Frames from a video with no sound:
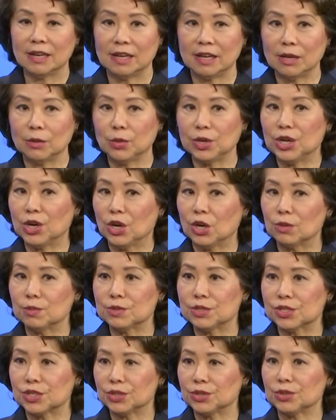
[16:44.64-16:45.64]
and we hope
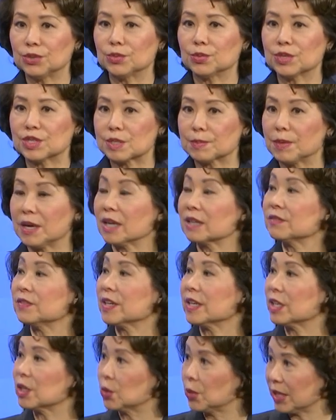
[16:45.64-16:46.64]
to respond
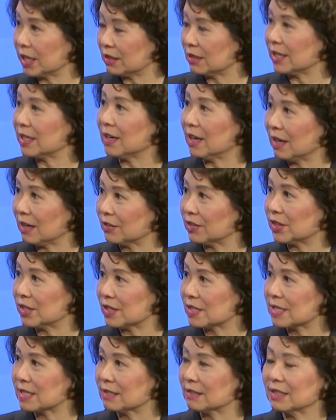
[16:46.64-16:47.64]
very quickly on
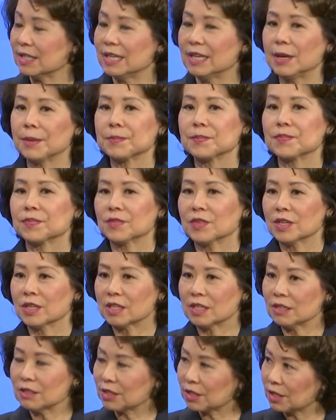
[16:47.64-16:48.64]
this.
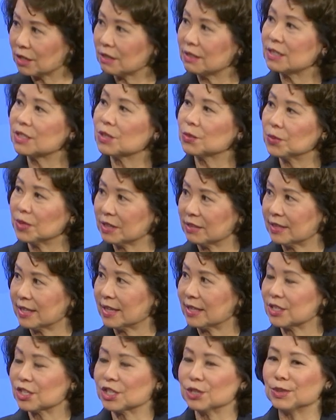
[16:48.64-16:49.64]
Concurrent with
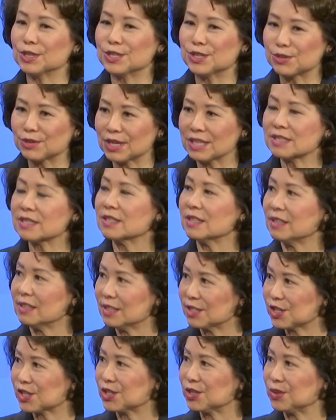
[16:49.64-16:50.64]
that, to address the
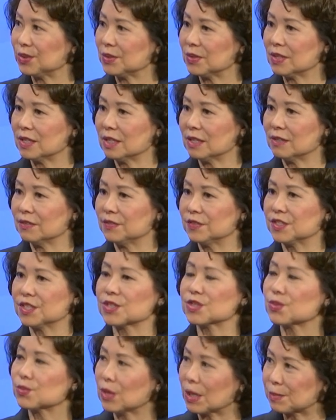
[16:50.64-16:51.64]
issue of
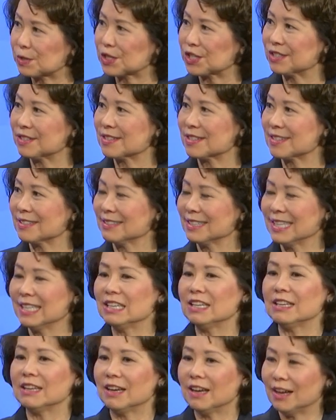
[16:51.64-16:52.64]
disruptions
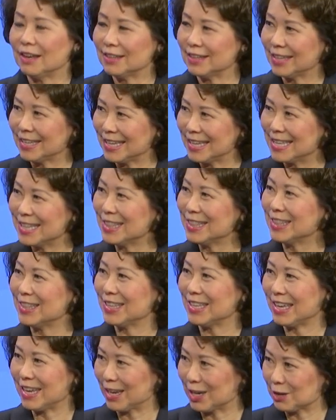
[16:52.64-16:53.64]
in
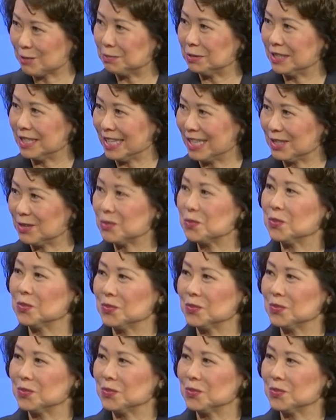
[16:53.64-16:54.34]
the airplane,